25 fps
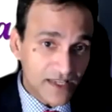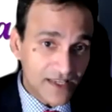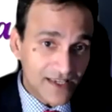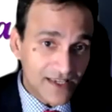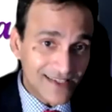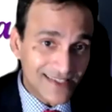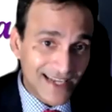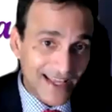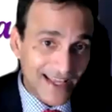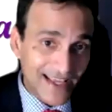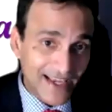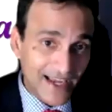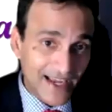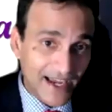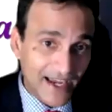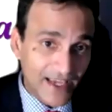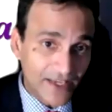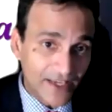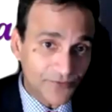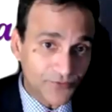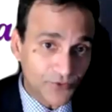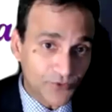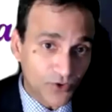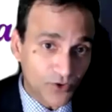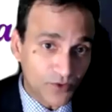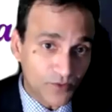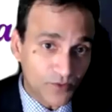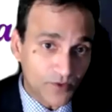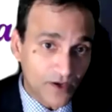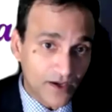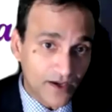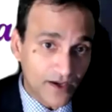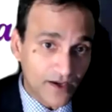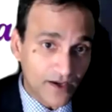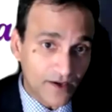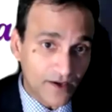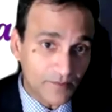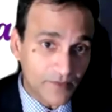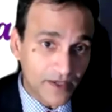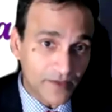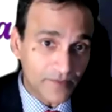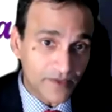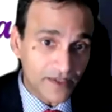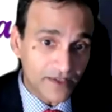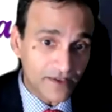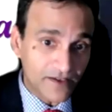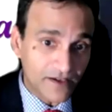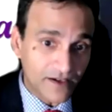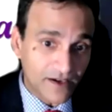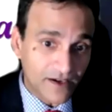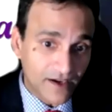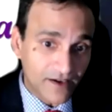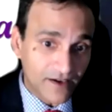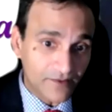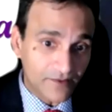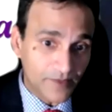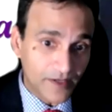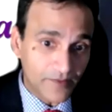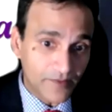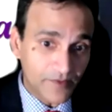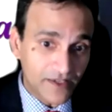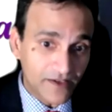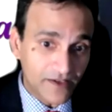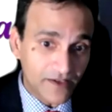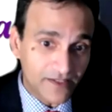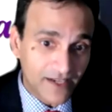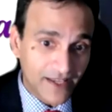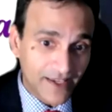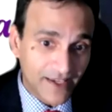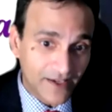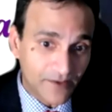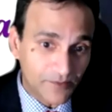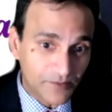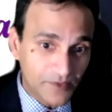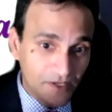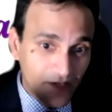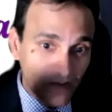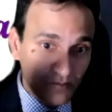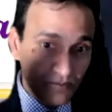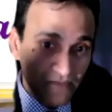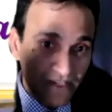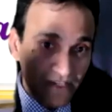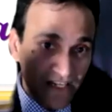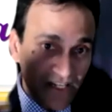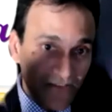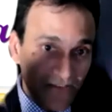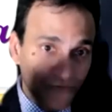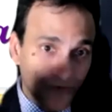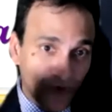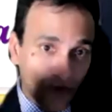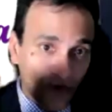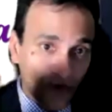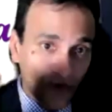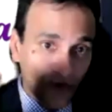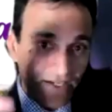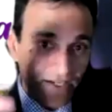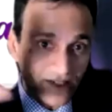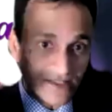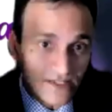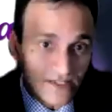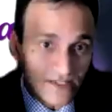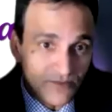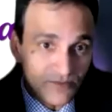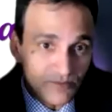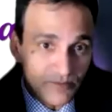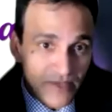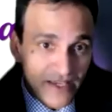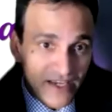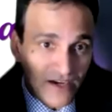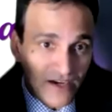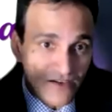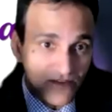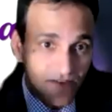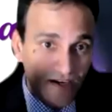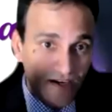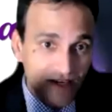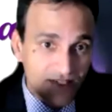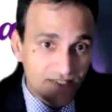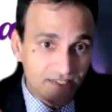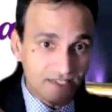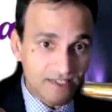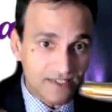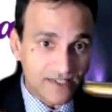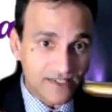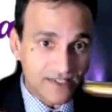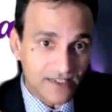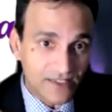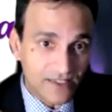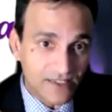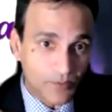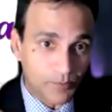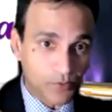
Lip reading: It's like an iPhone, like a mini phone and the bigger version and the